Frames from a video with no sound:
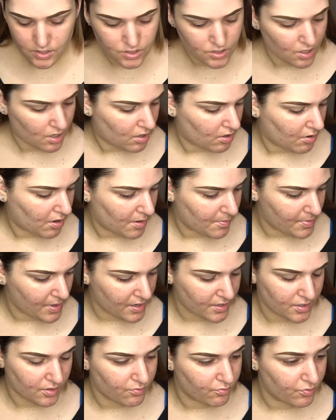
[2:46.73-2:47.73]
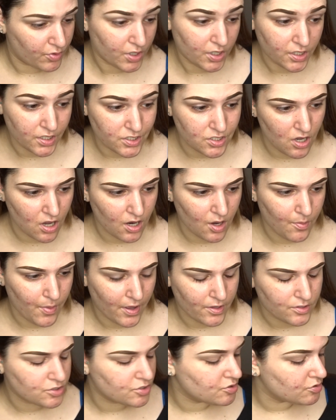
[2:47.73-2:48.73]
so I'm not gonna really talk
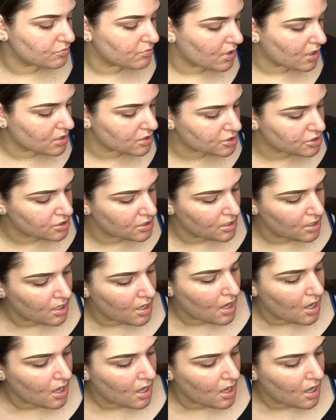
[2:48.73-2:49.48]
about too much,